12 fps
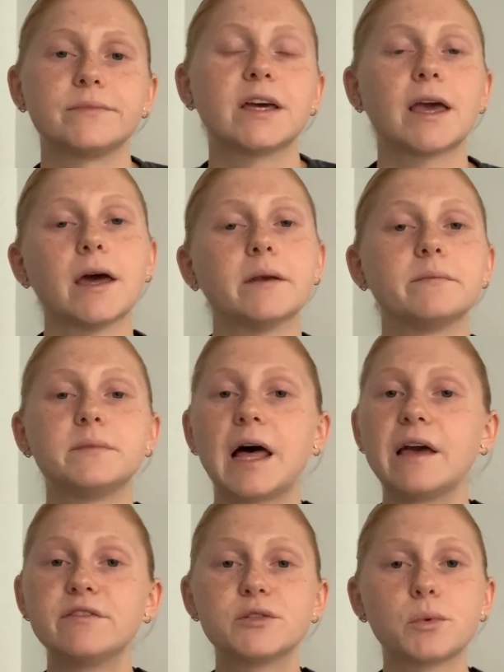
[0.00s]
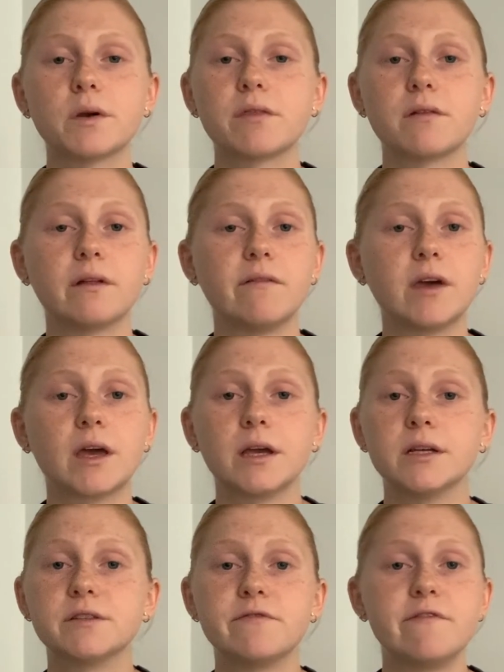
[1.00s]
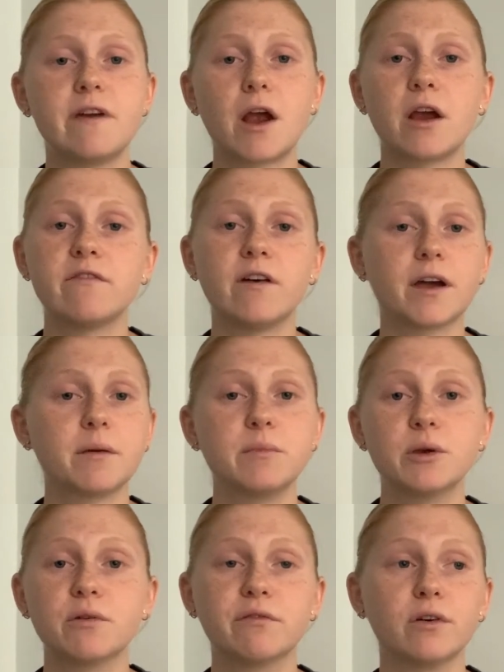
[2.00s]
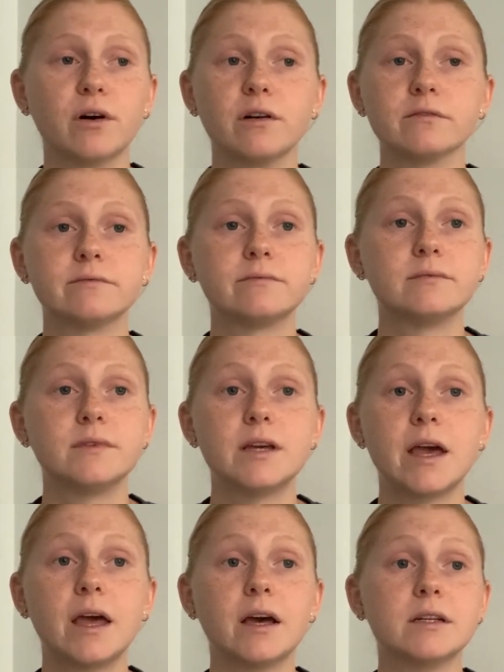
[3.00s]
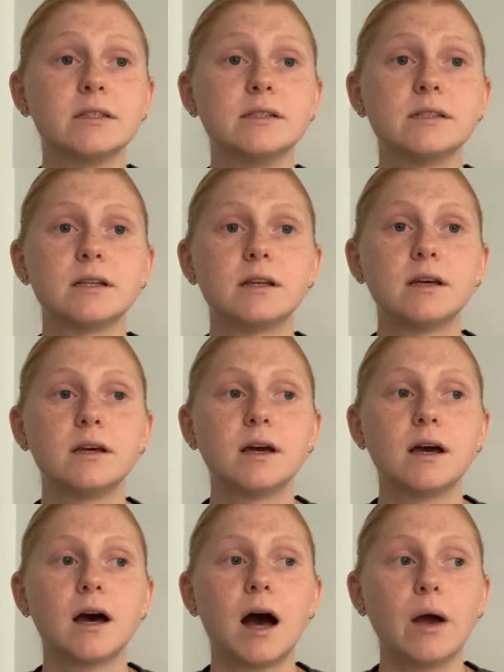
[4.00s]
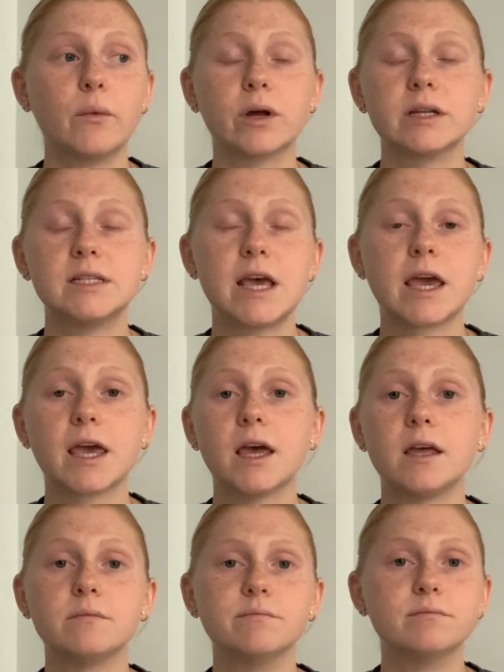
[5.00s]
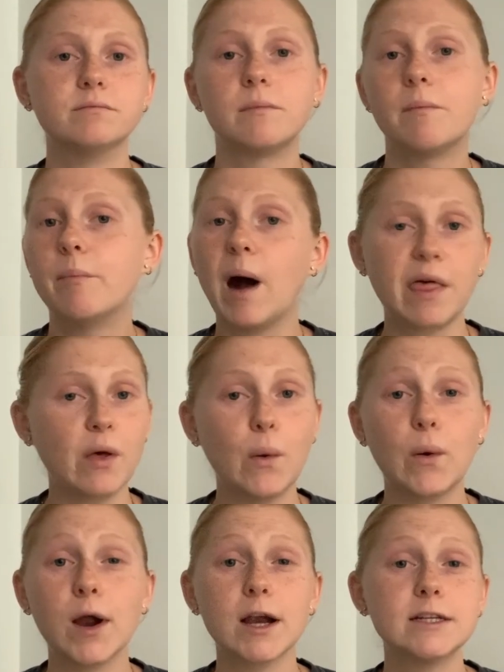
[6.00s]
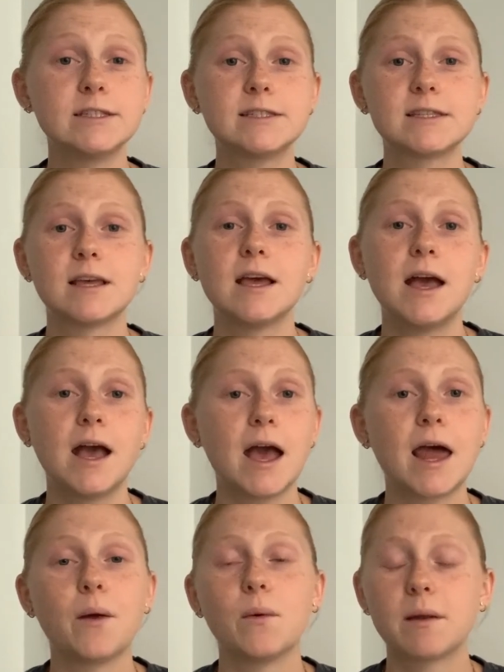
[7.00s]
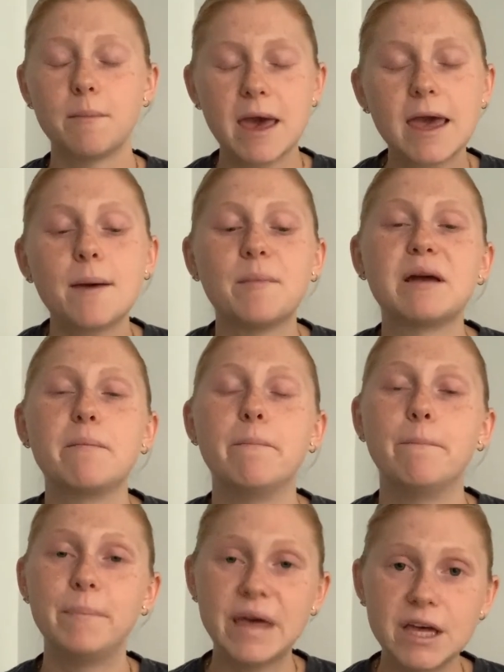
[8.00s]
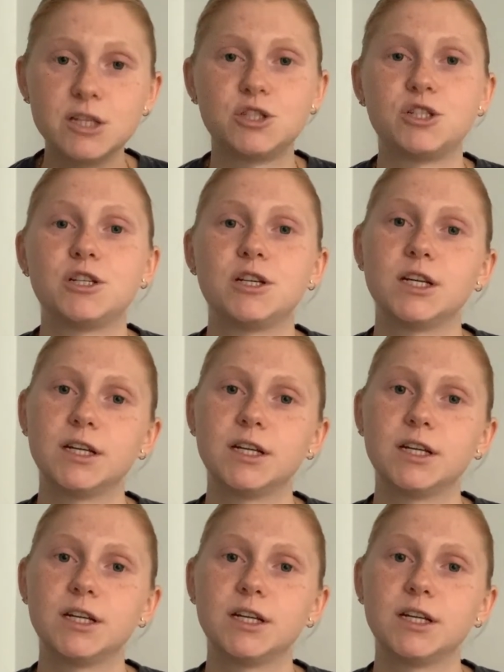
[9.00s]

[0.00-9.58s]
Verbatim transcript: again, life is worth the living. It's very fucking beautiful. And I want to take it by the horns and I want to make it my bitch.